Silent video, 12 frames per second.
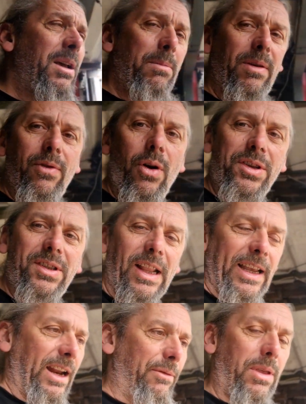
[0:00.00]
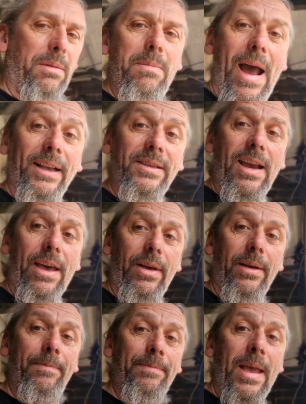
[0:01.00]
before slinging everything back
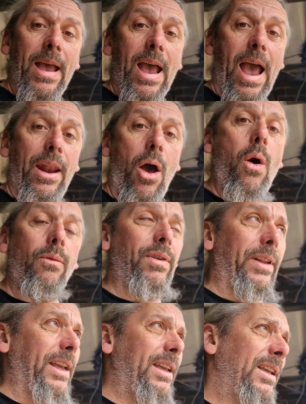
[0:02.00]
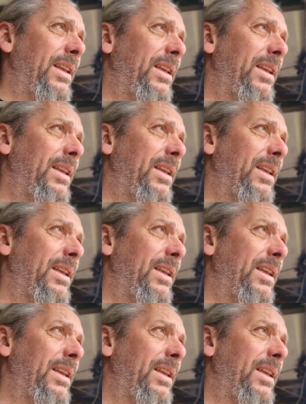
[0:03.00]
together. And hopefully